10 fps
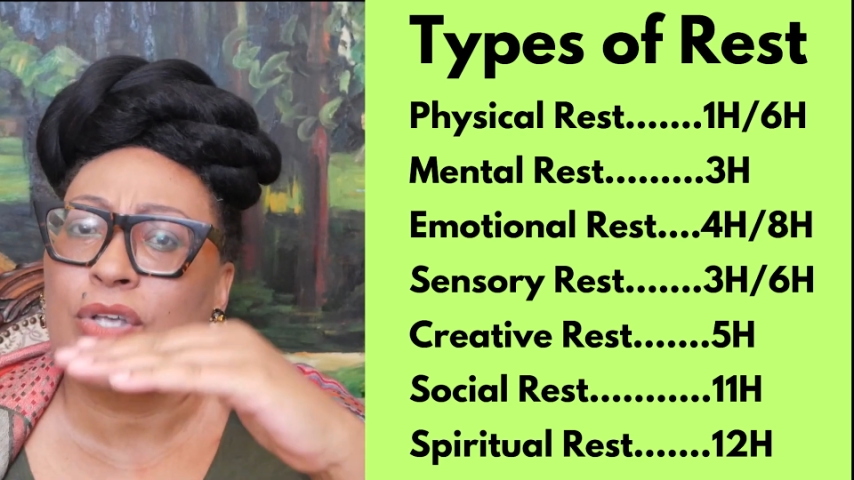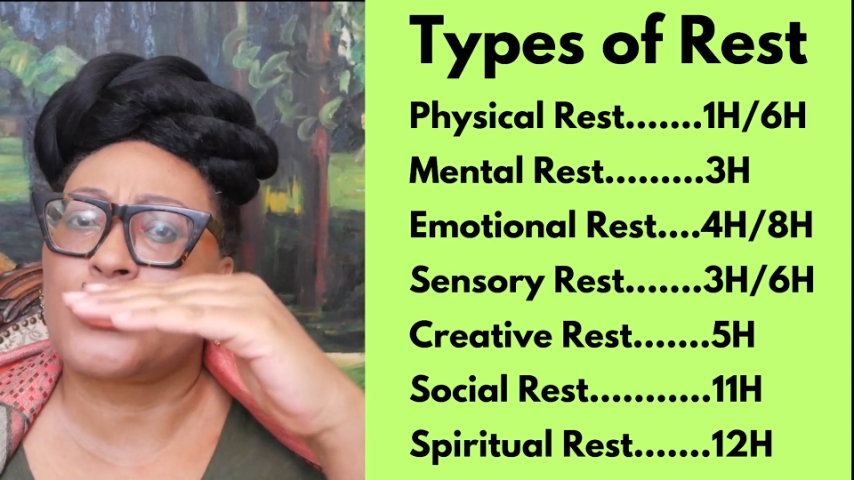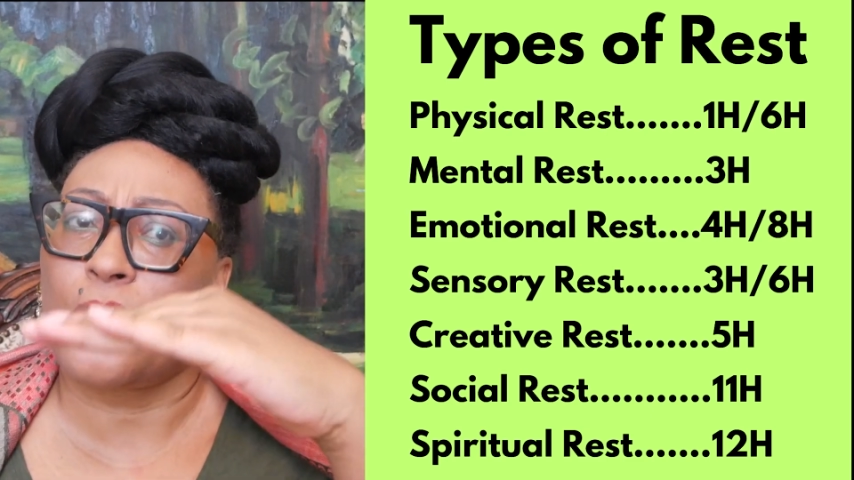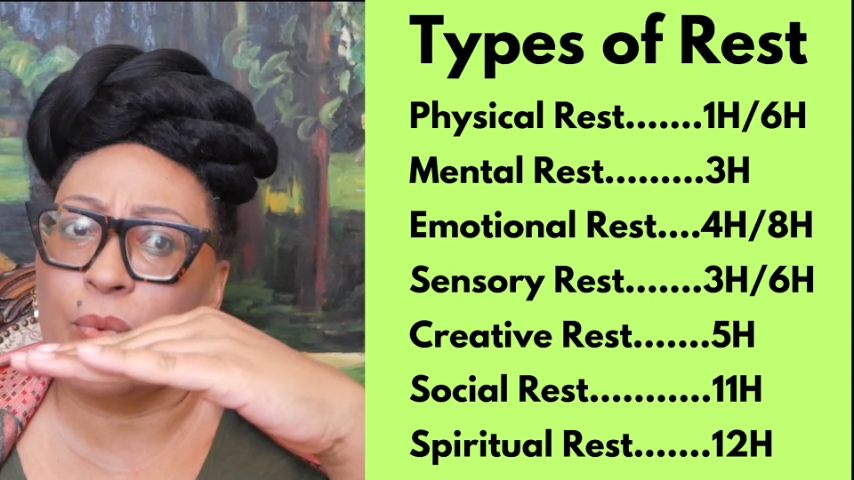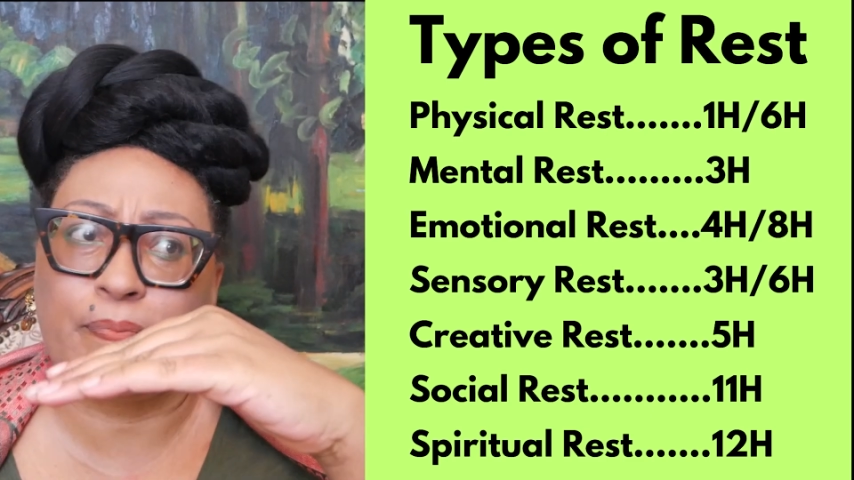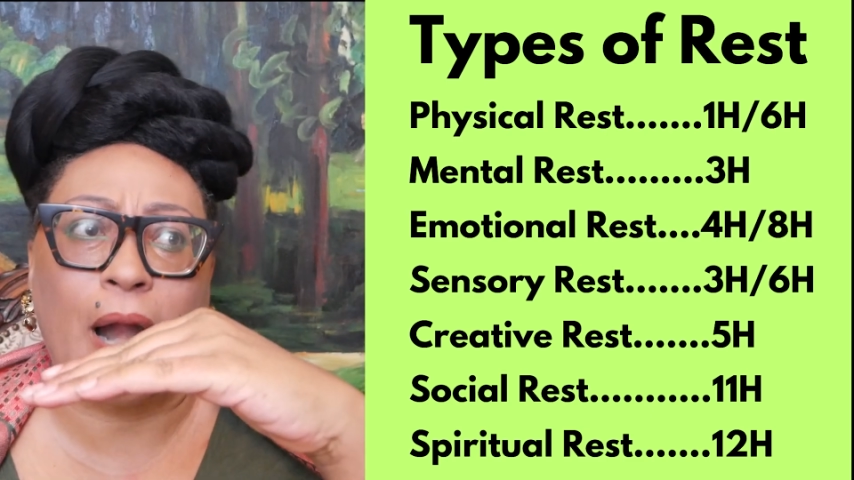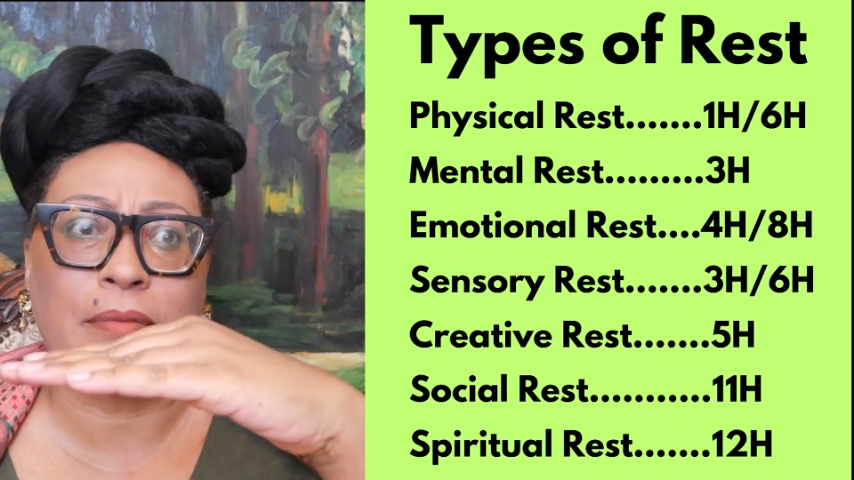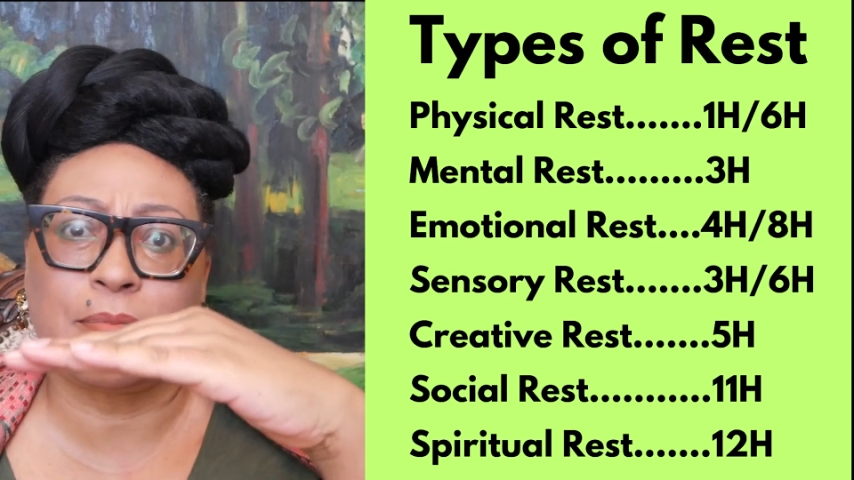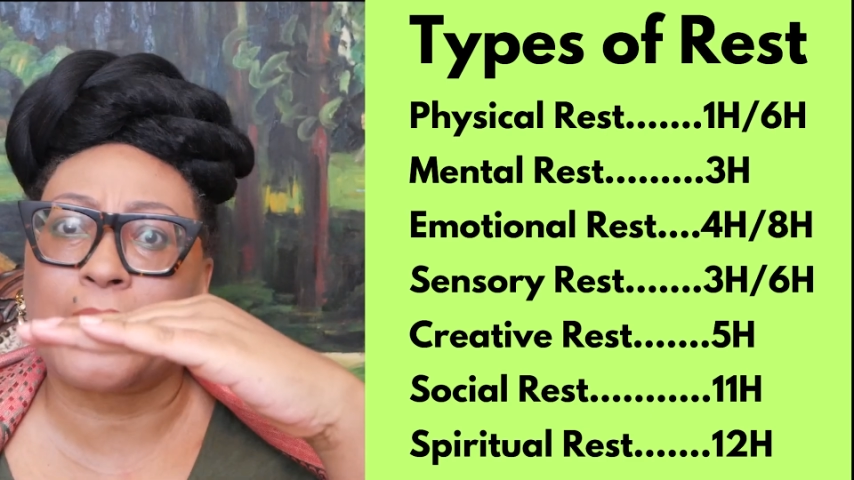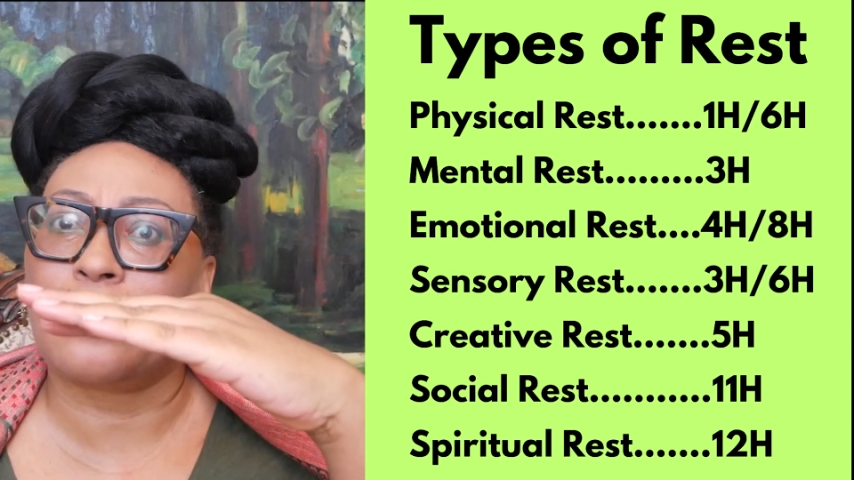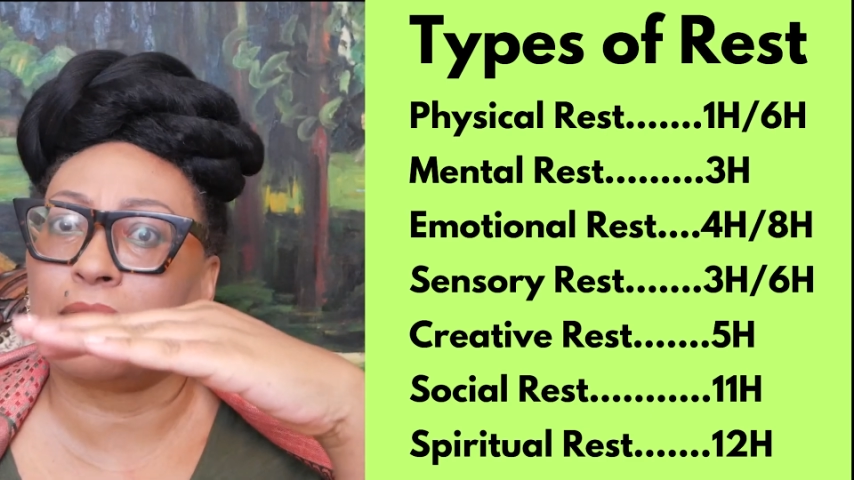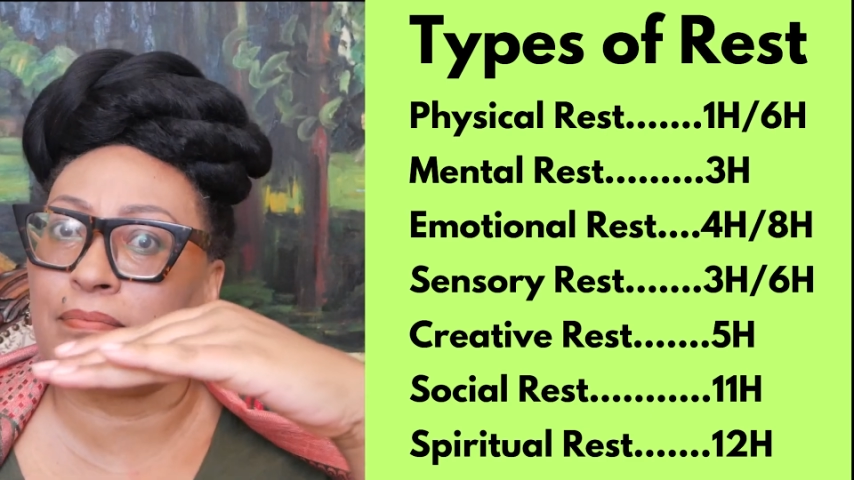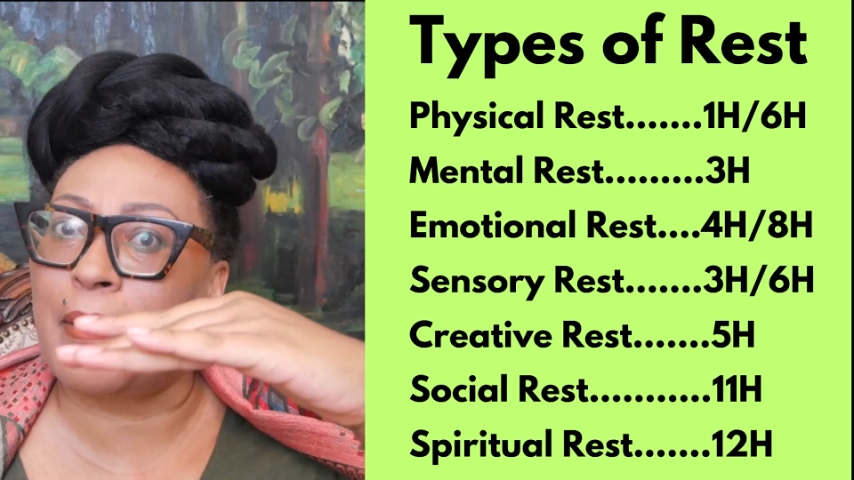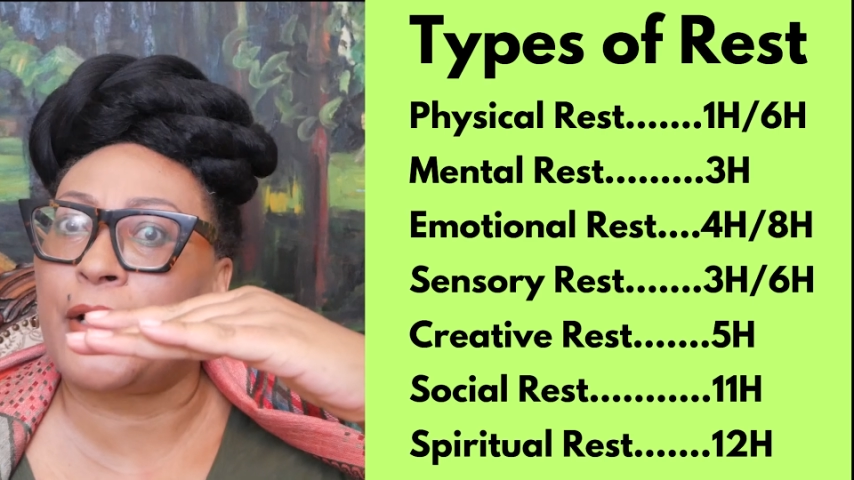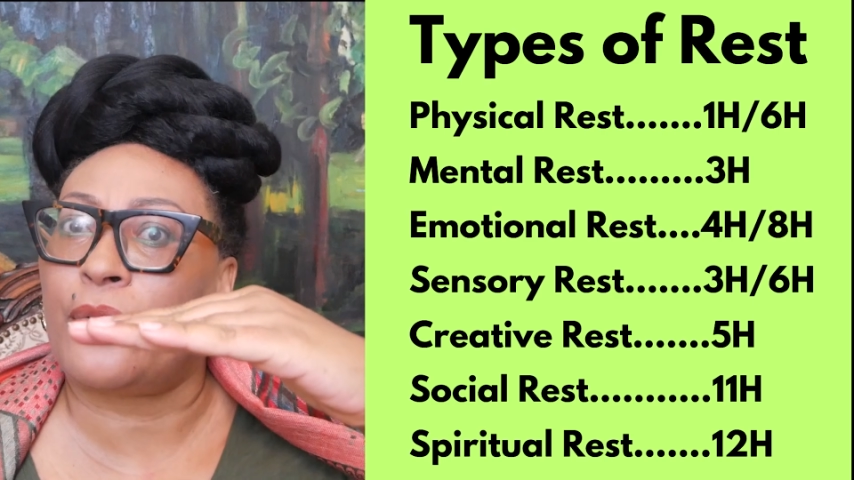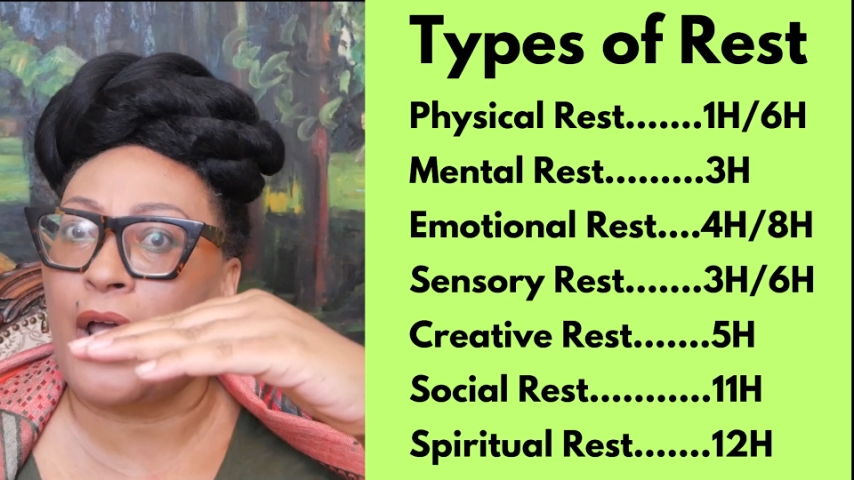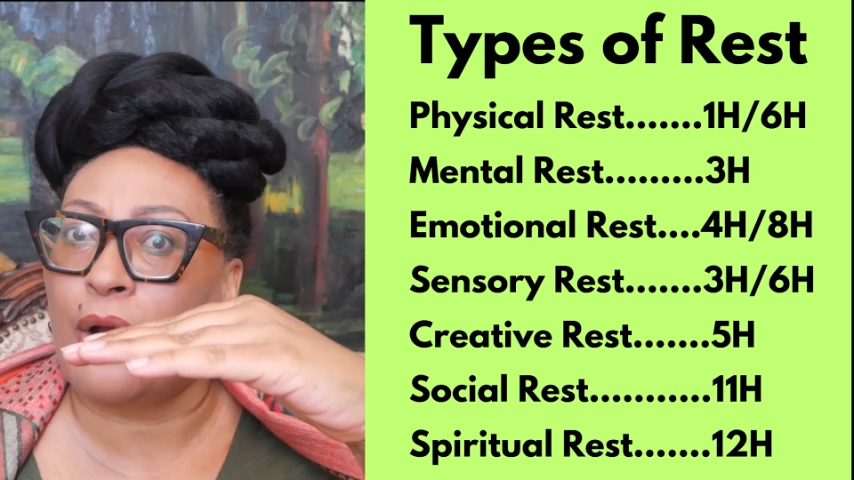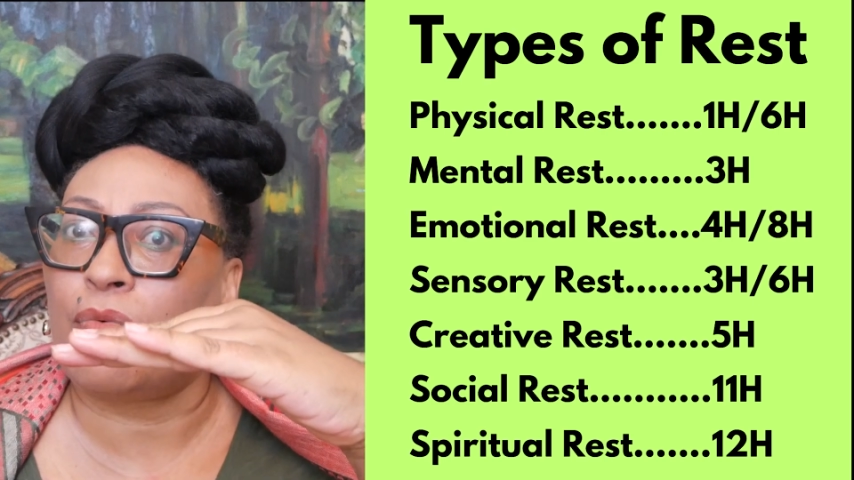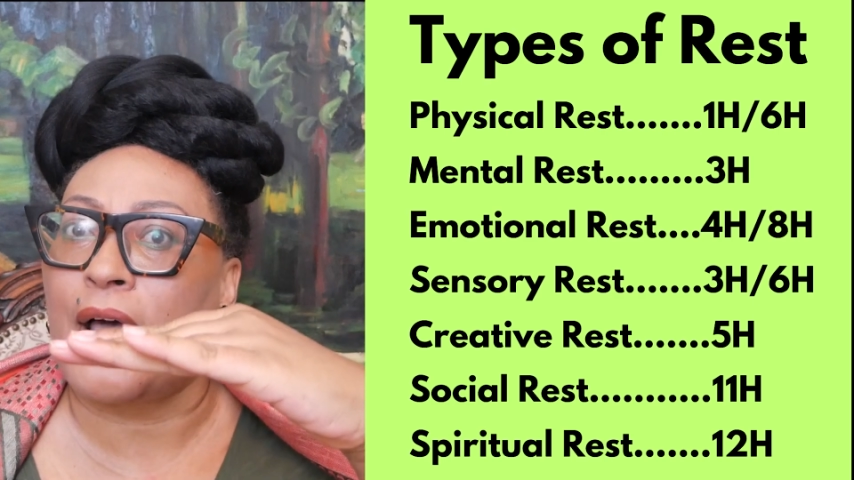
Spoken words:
So probably better at